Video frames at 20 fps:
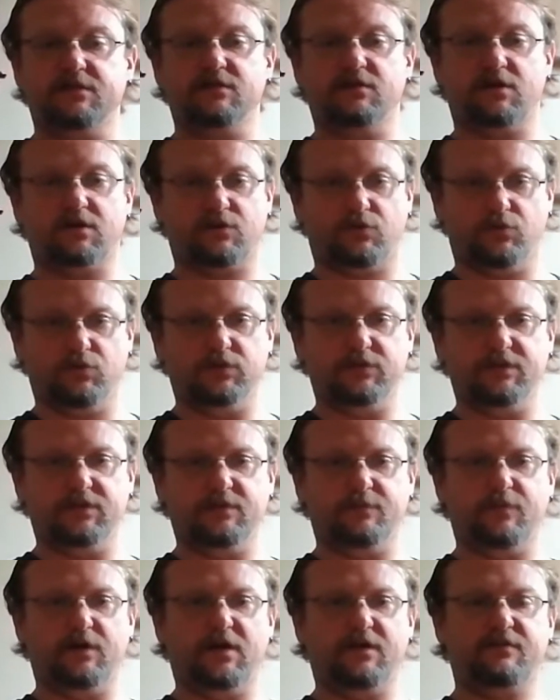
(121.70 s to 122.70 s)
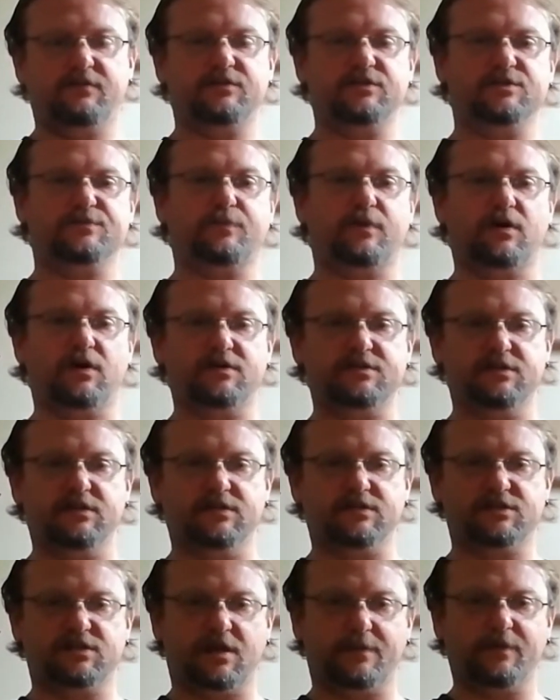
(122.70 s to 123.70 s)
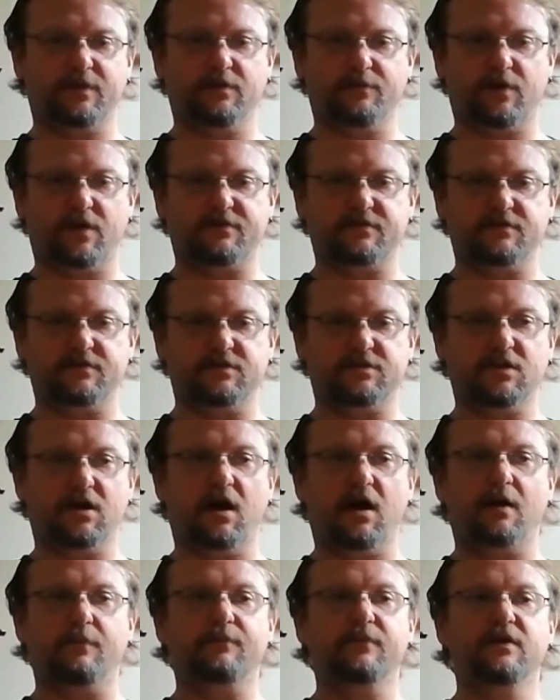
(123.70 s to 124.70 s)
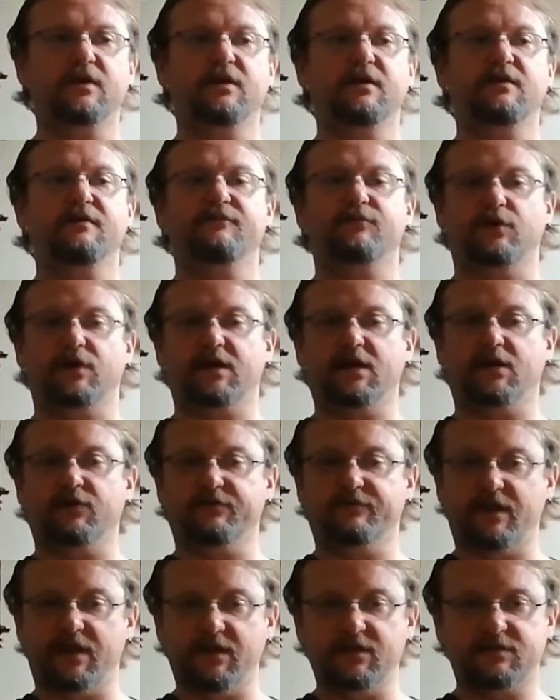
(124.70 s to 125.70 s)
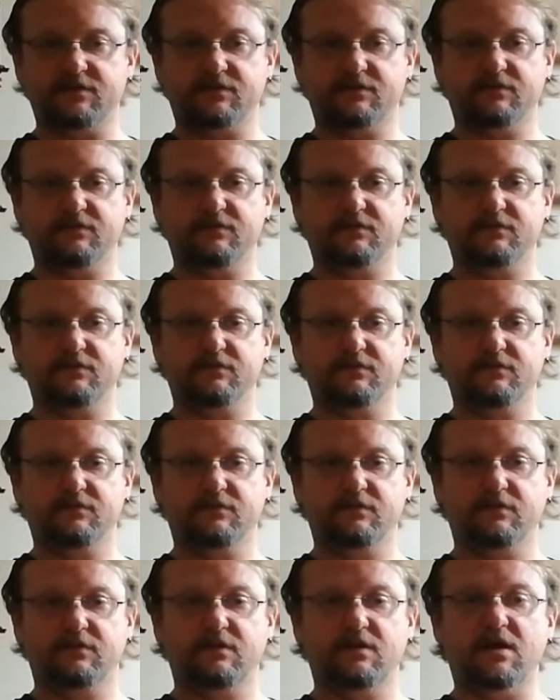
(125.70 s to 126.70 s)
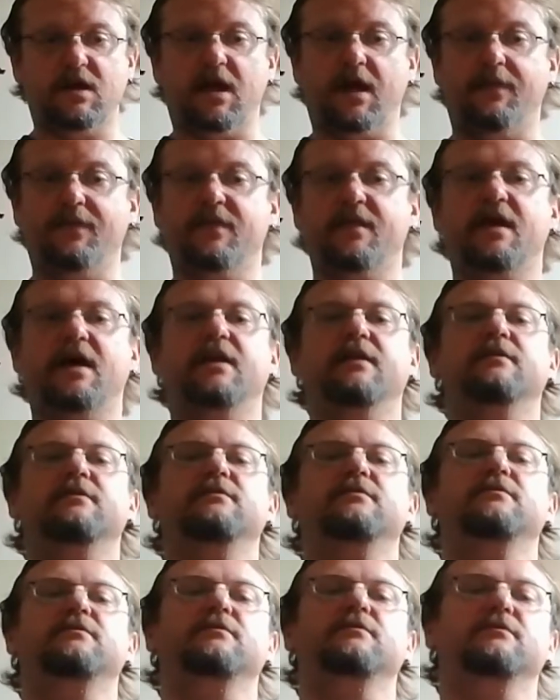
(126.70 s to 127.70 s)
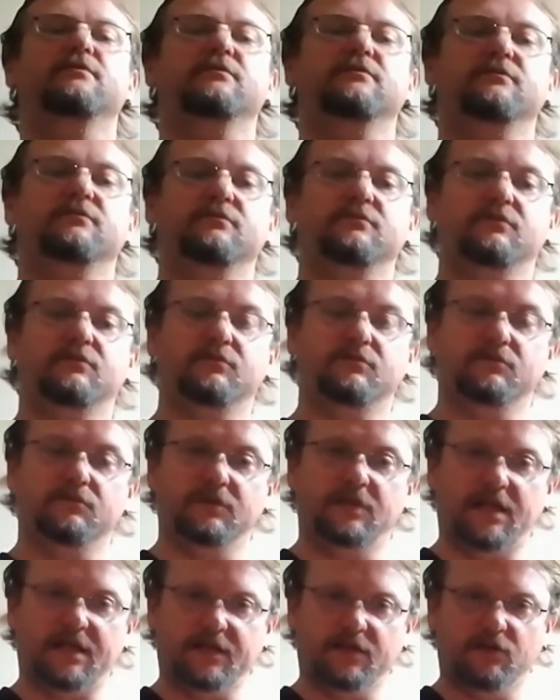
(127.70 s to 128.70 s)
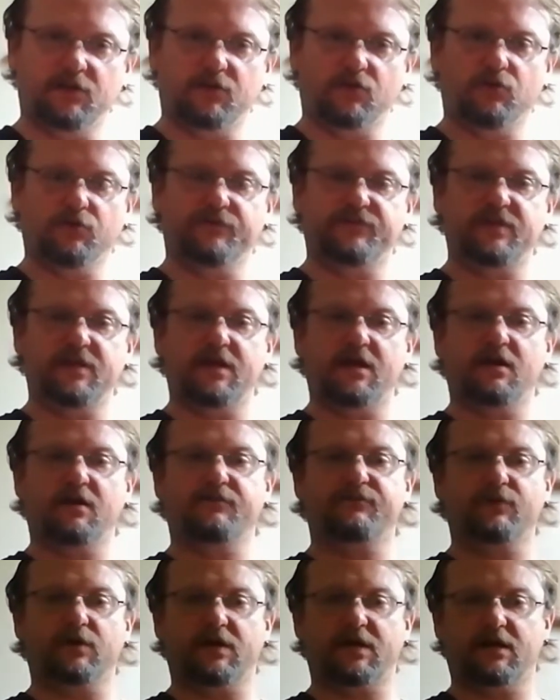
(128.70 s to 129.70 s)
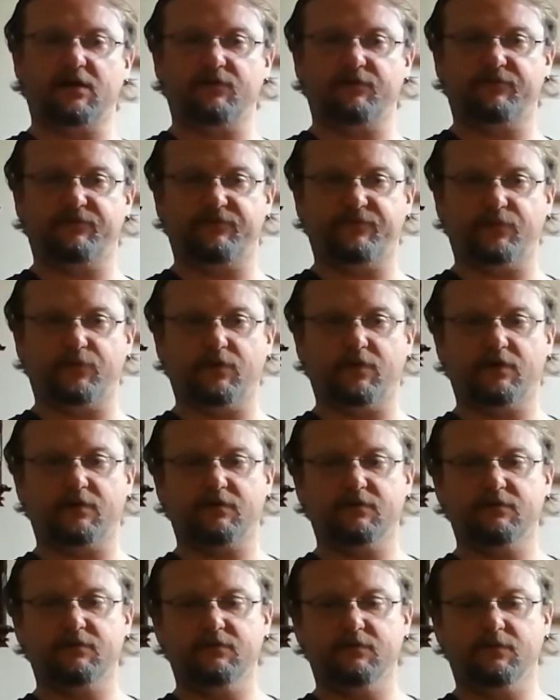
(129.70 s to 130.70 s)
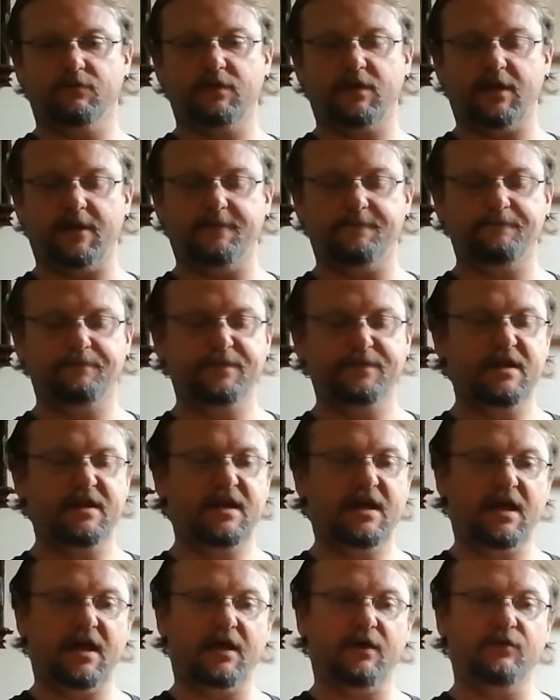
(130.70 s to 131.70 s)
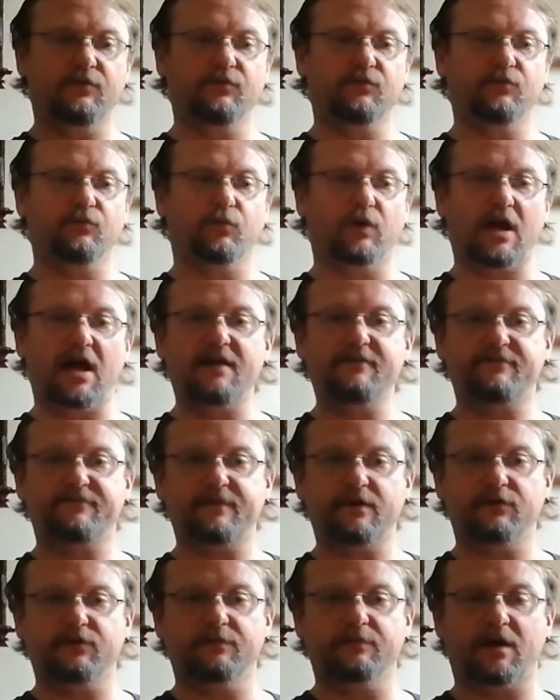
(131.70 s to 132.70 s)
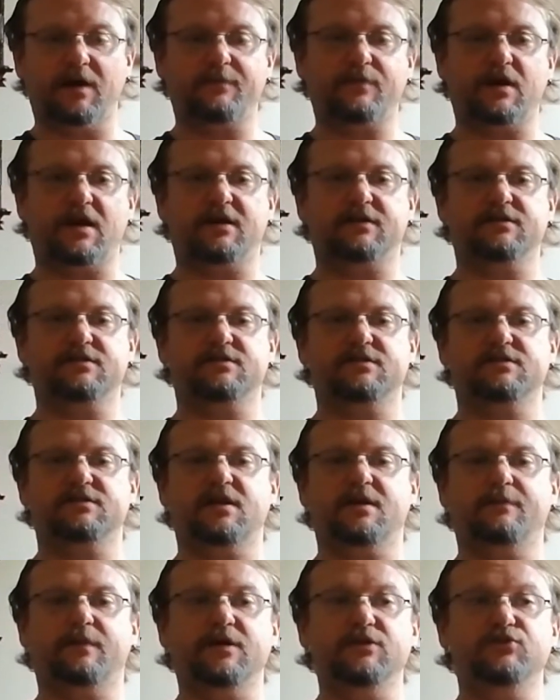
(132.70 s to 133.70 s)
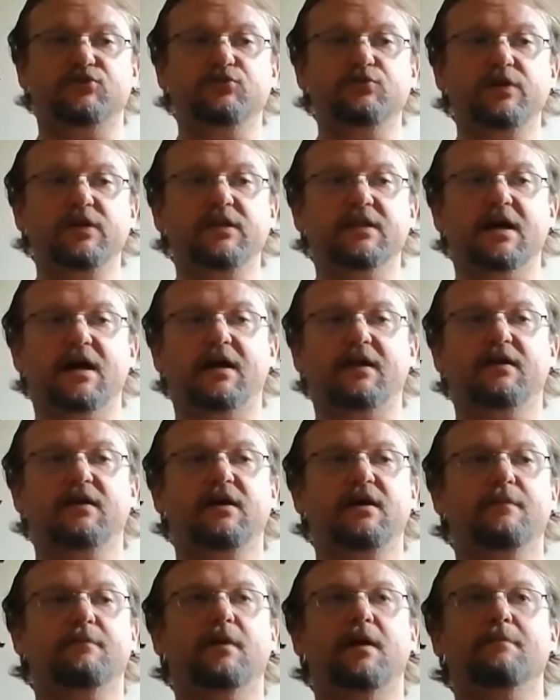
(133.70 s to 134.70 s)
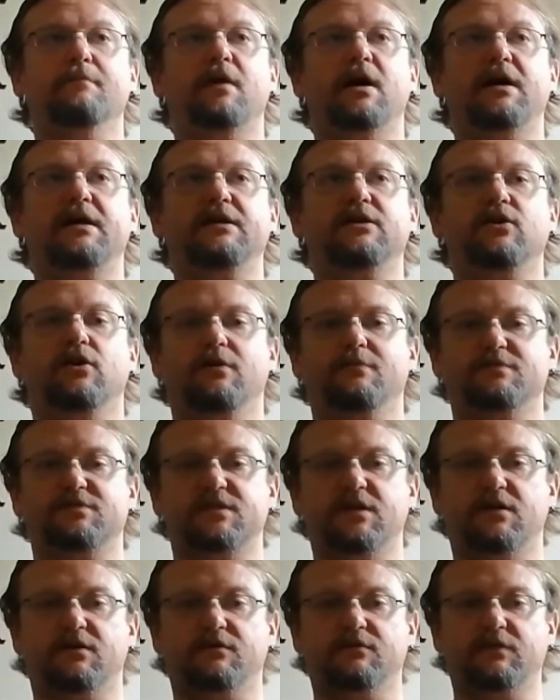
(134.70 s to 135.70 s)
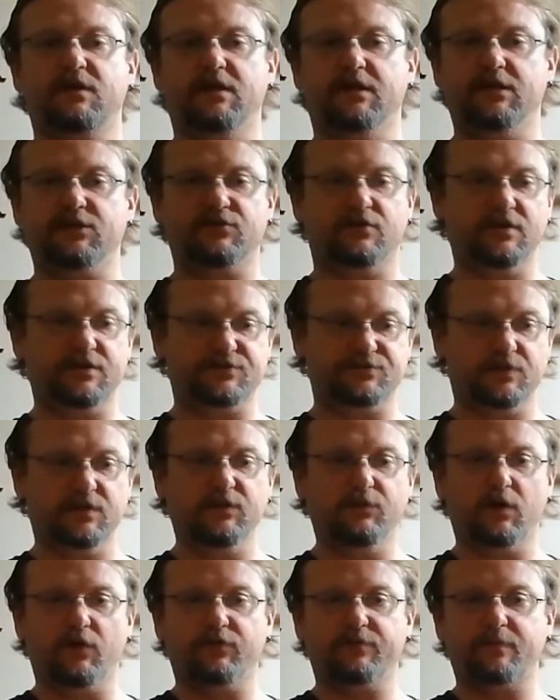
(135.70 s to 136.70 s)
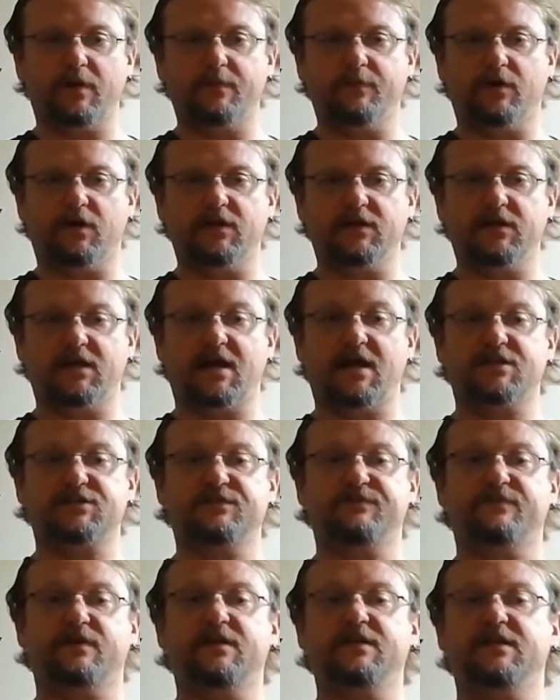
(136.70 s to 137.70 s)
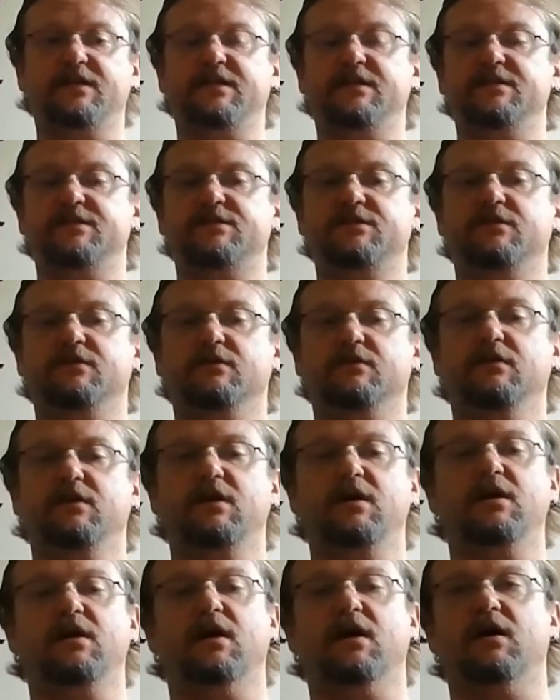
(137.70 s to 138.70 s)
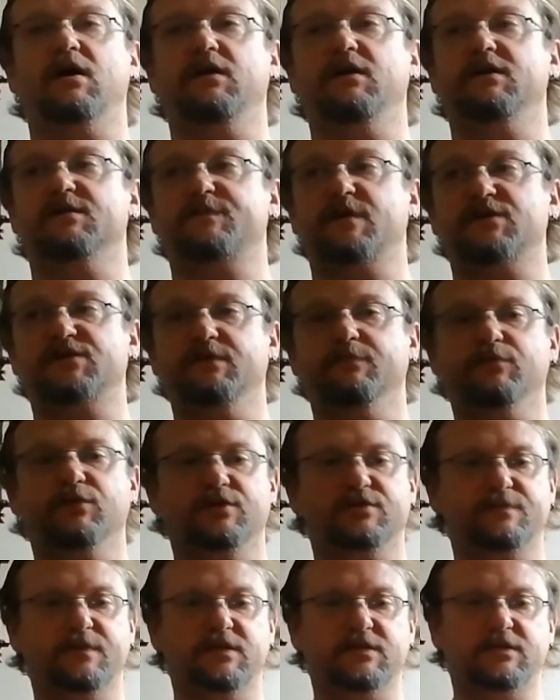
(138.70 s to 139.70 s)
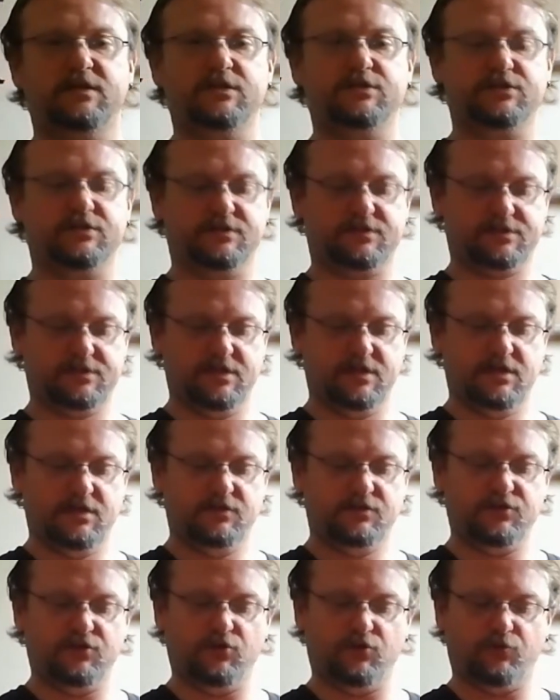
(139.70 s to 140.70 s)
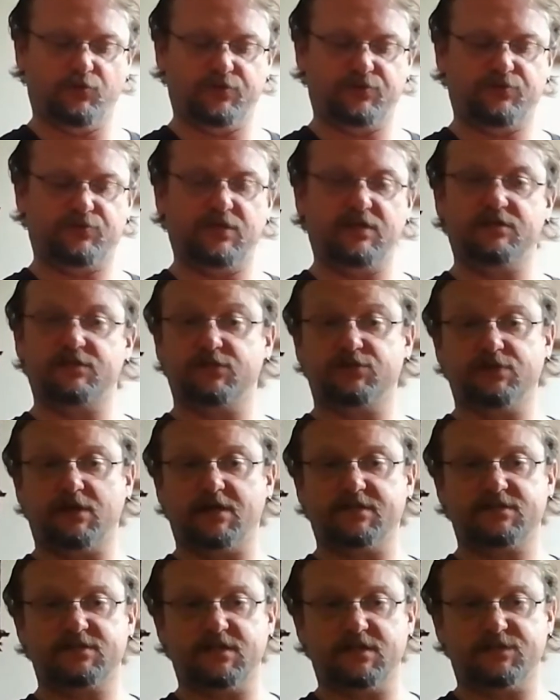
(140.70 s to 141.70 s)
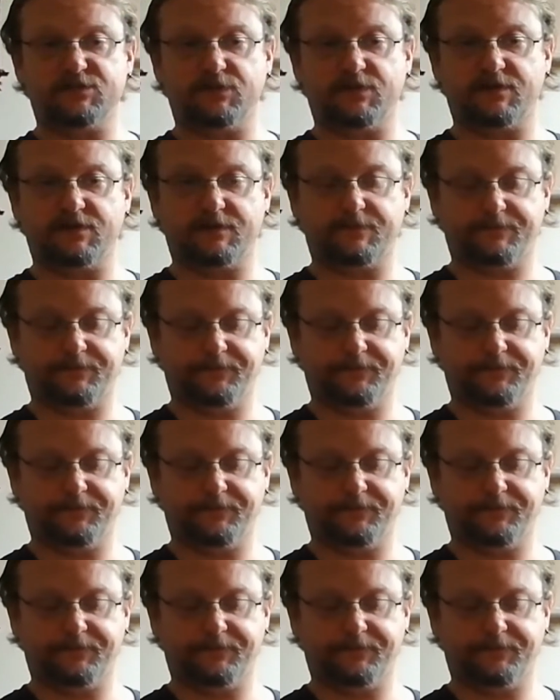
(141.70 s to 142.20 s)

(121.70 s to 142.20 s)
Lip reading: not holding the breath, just pausing and stopping the breath at the top for a count of 8, and then letting go of the air for a count of 4. Okay? And what I've found in my practice is that by doing that, my mind calms down and integrates really well with my body, and I actually find it easier, especially in Buddhist meditations, to go into trance states with it.